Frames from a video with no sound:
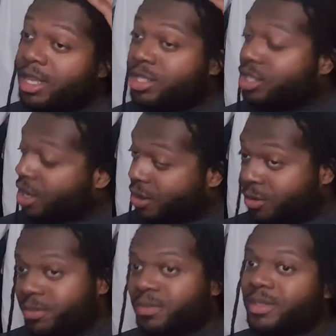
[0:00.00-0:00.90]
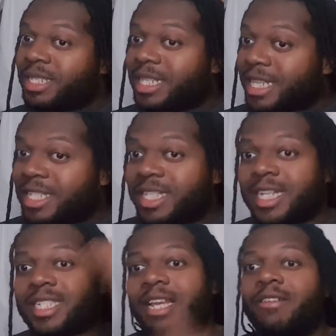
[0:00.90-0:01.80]
So, let's
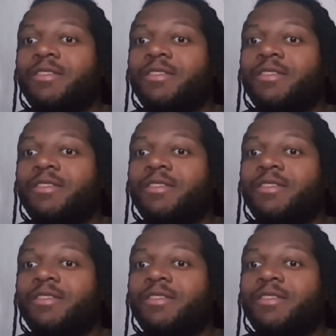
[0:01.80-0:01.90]
check this out.